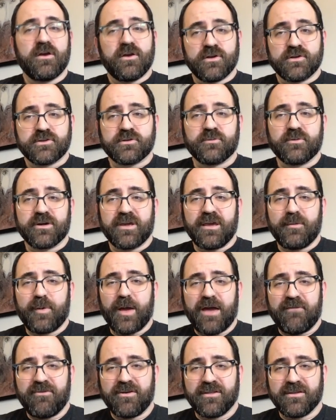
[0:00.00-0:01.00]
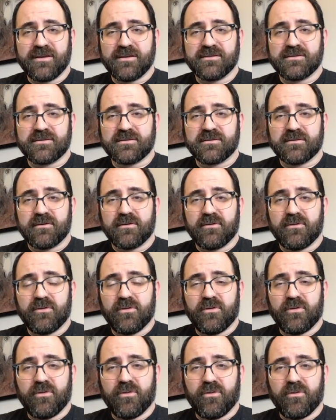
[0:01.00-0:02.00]
So we'll keep having these
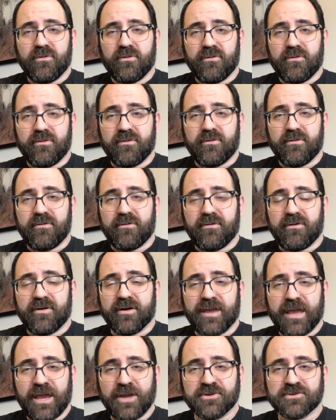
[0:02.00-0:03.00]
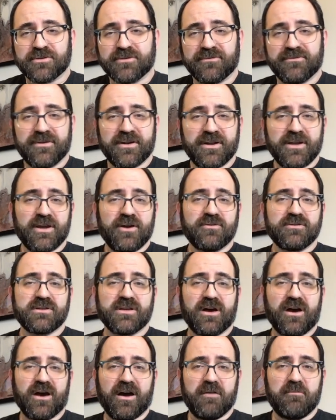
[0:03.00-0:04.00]
occasional
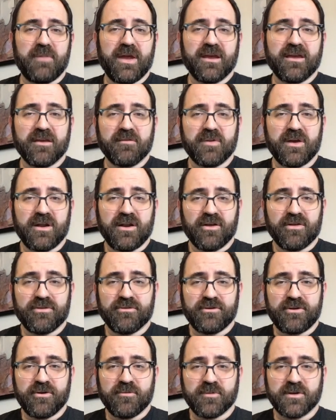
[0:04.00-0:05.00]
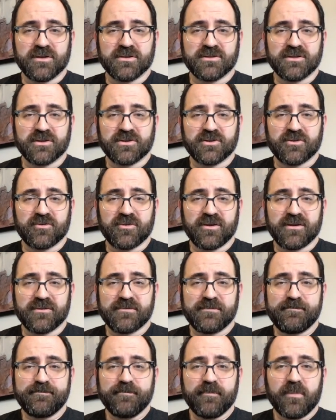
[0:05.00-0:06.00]
videos on making meaning through Humanistic
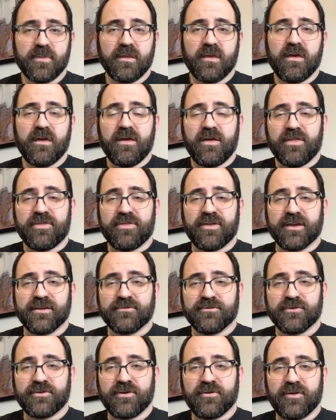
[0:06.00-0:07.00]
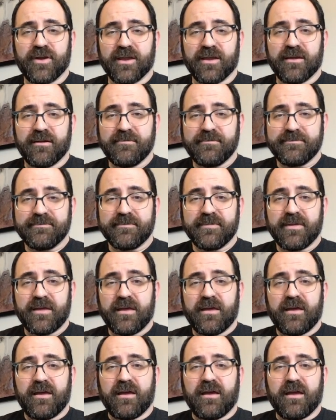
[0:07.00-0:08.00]
Judaism. Thanks for tuning in,
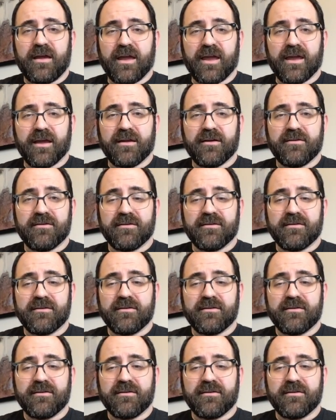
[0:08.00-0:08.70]
and